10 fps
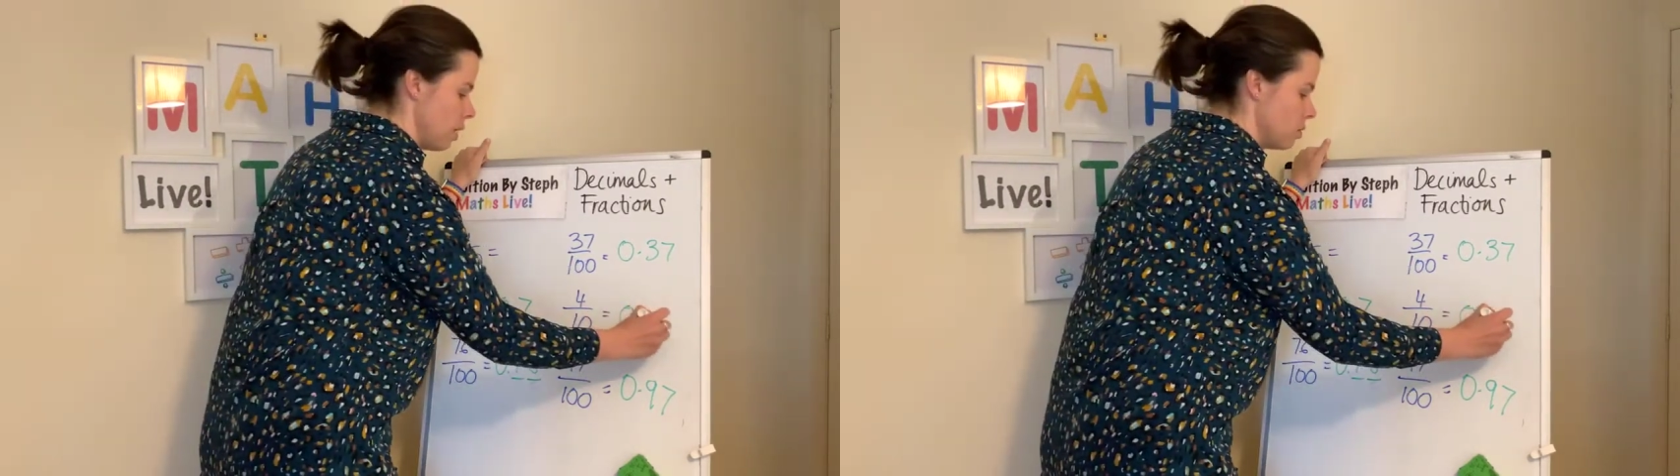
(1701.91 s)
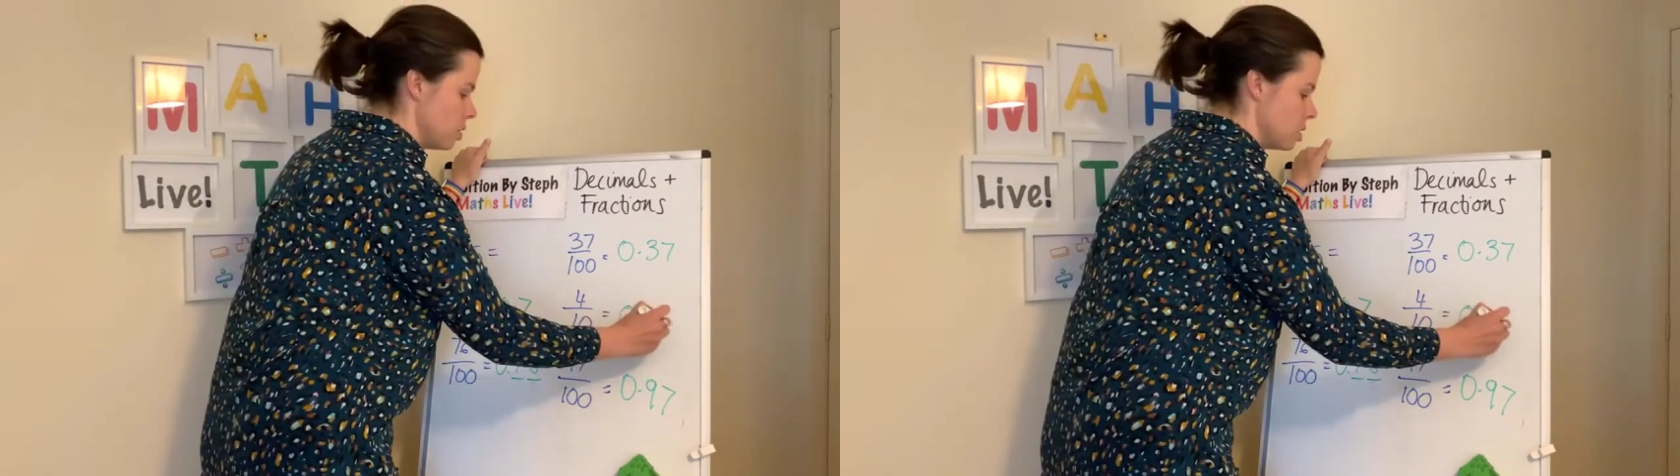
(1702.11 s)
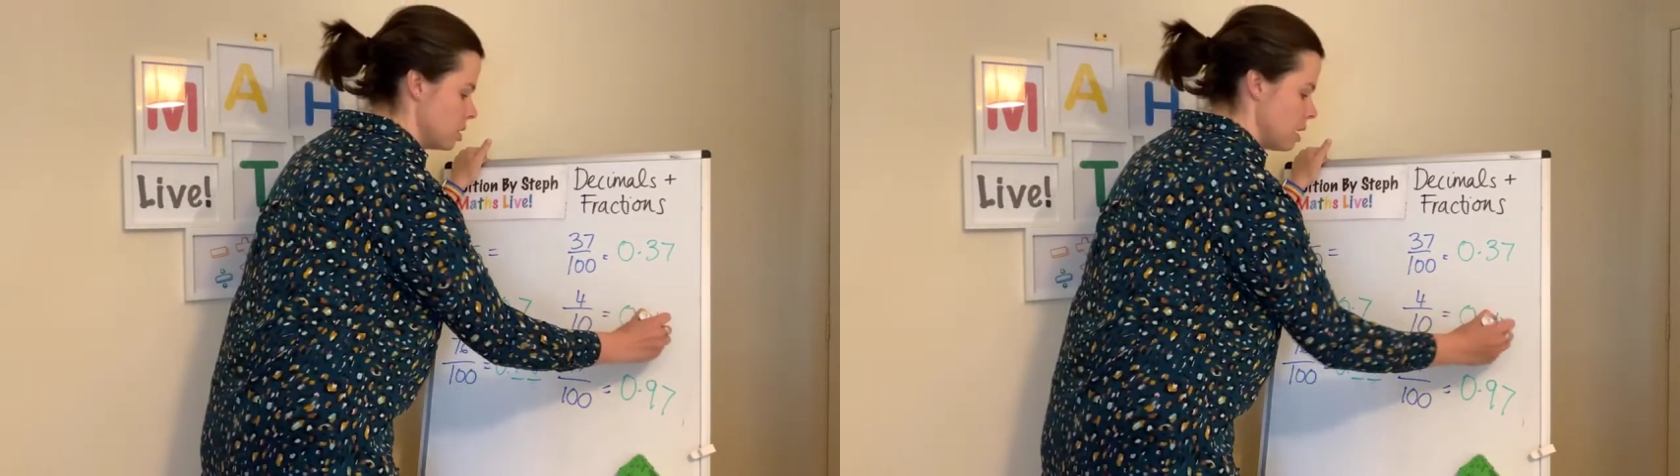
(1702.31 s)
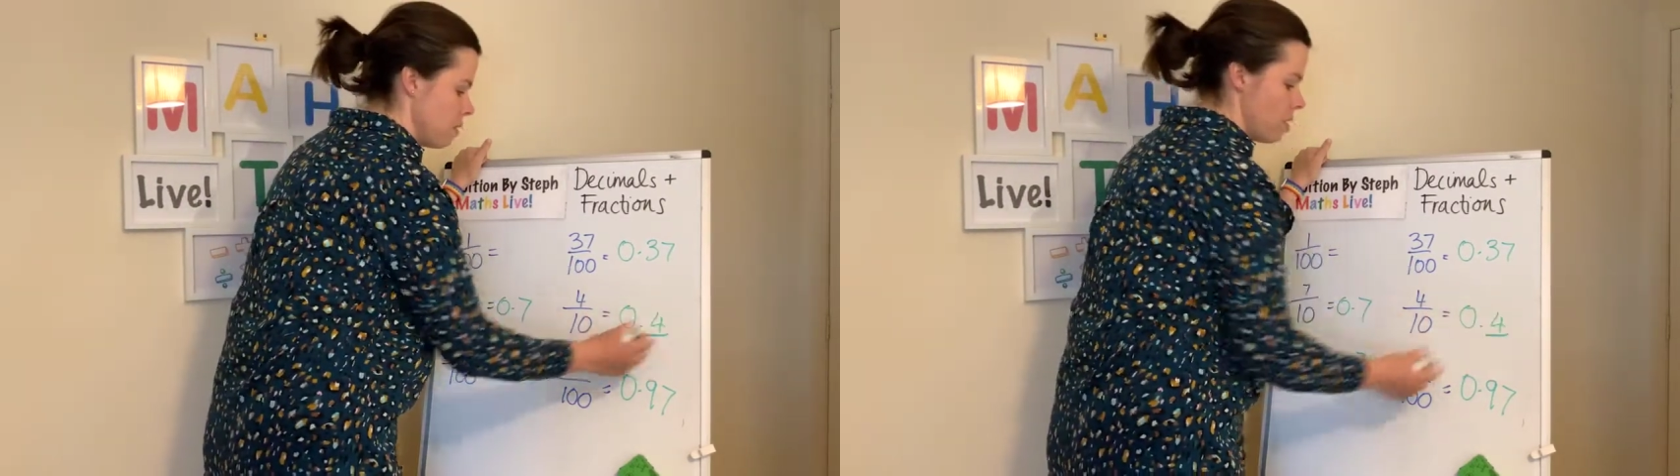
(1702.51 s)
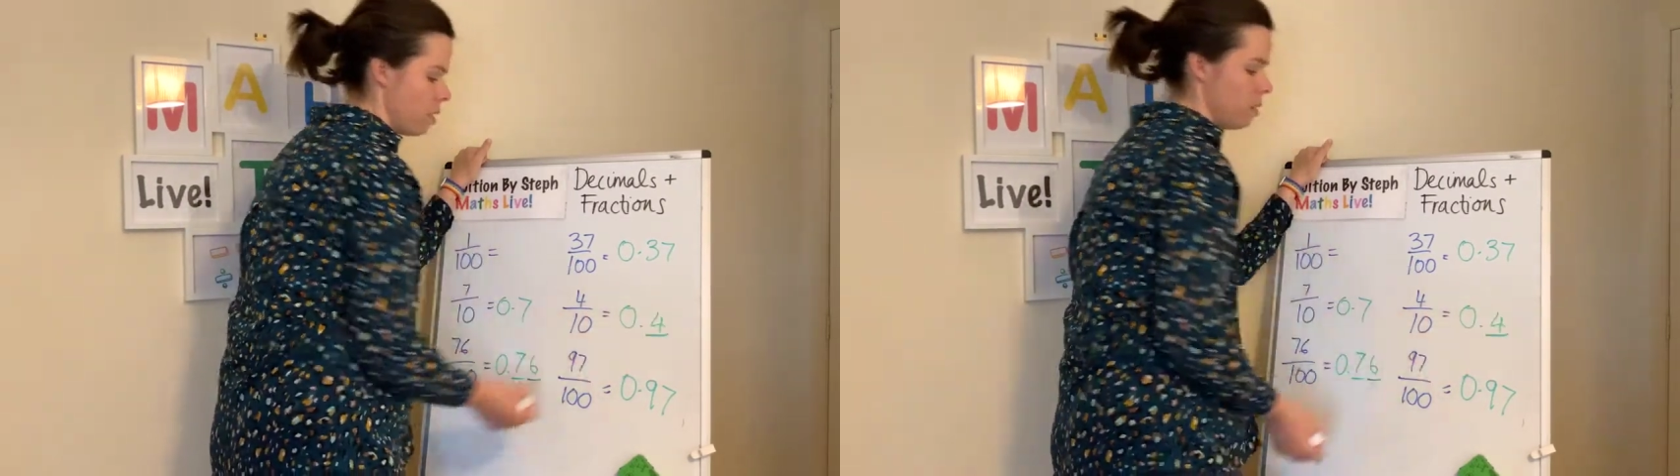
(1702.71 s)
after the
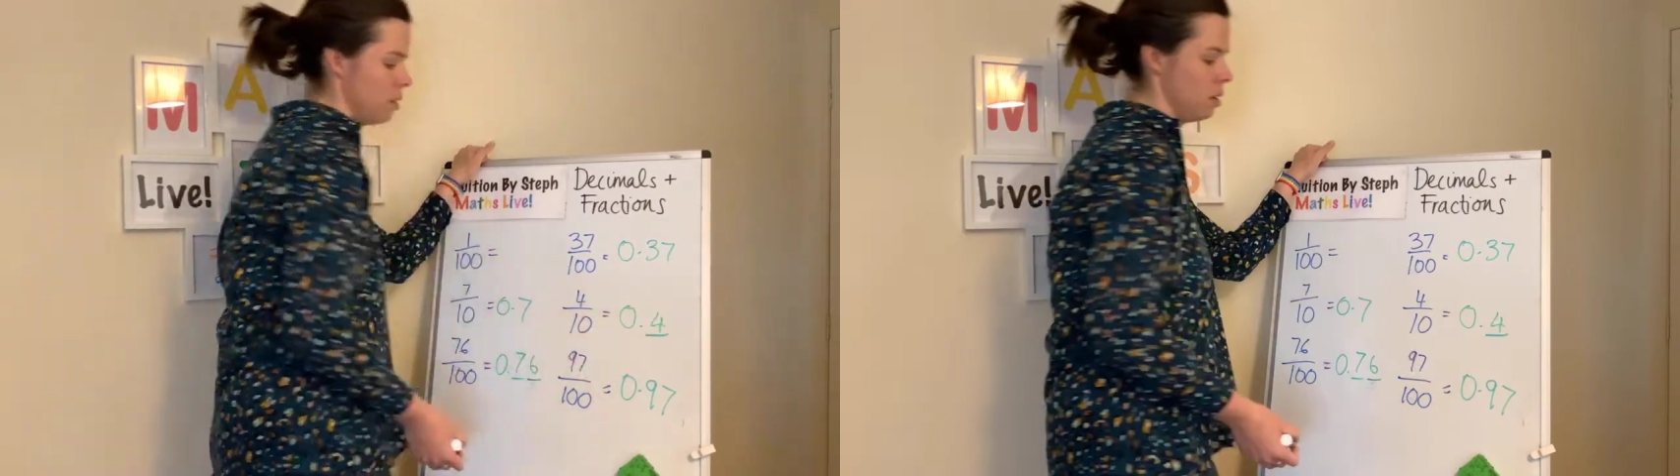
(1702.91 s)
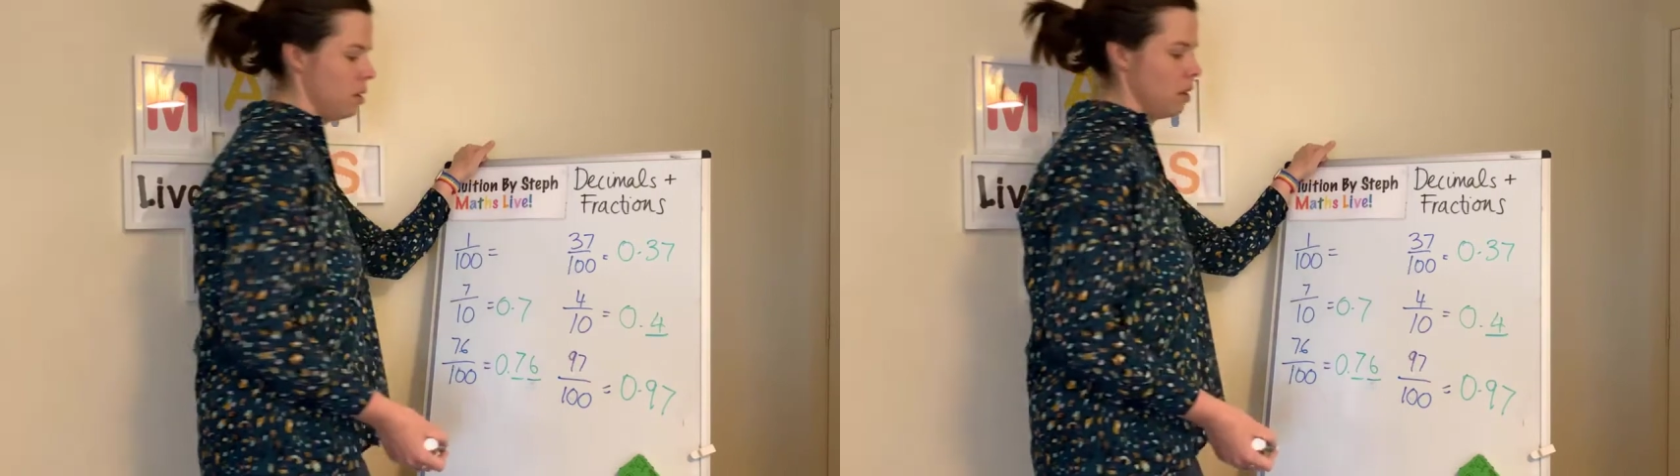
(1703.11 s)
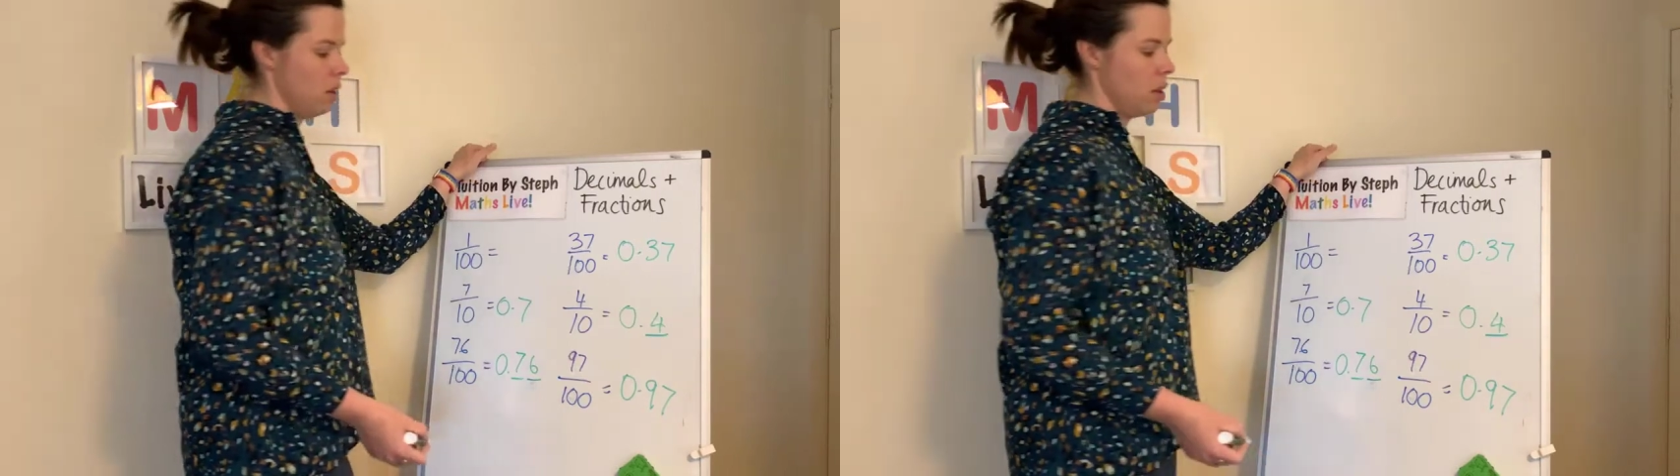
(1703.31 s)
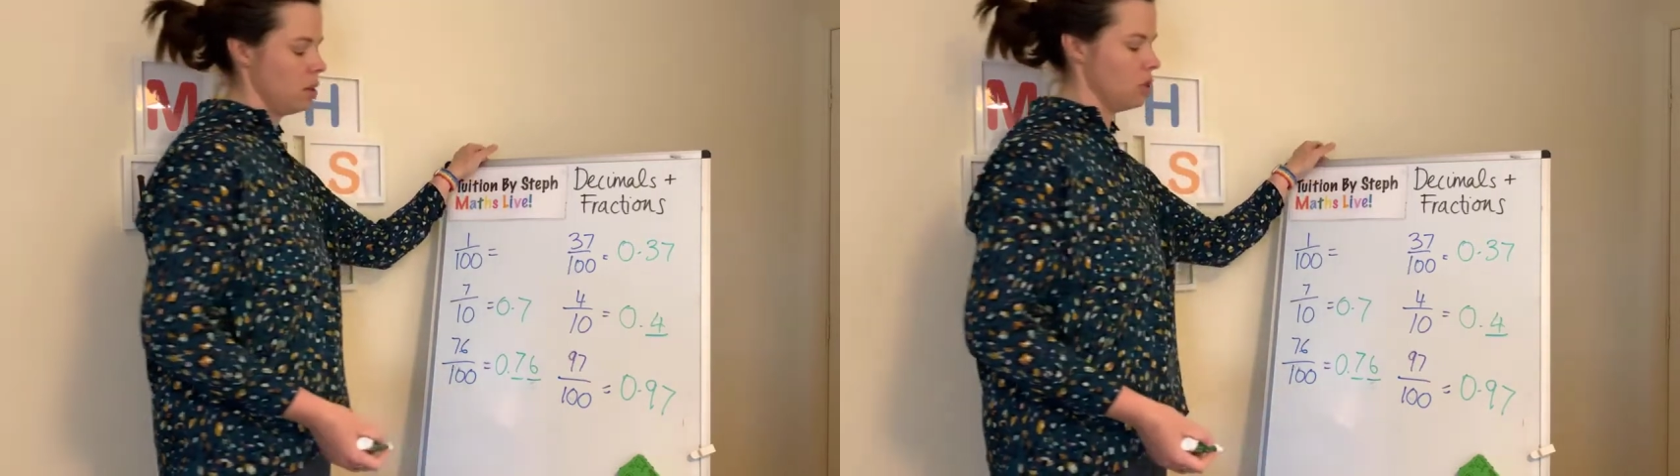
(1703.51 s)
0. So